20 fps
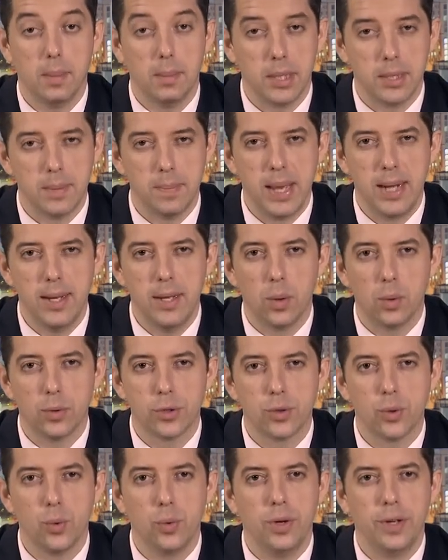but many
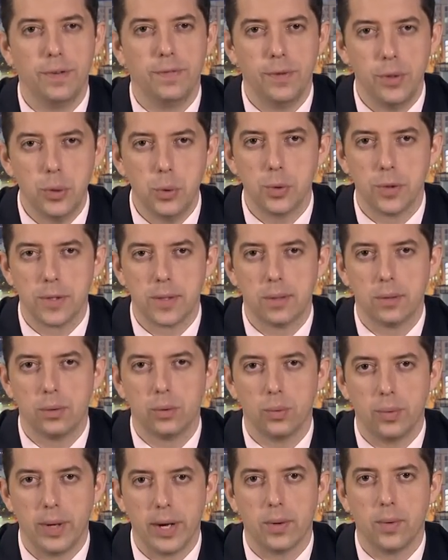also
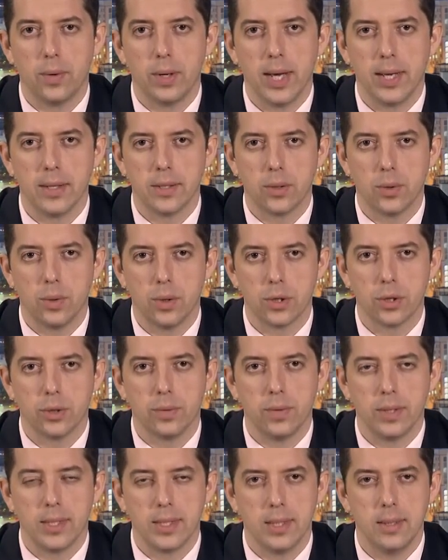refused to recognize
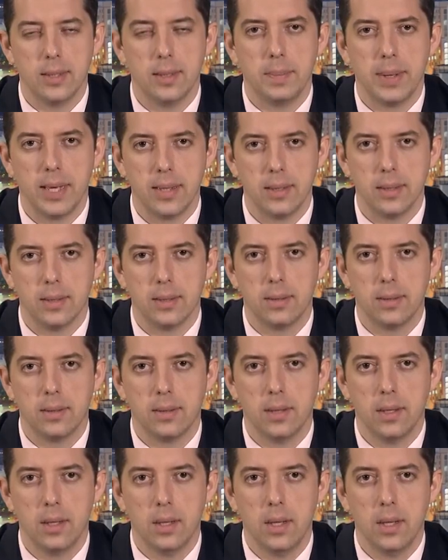Kosovo as independent.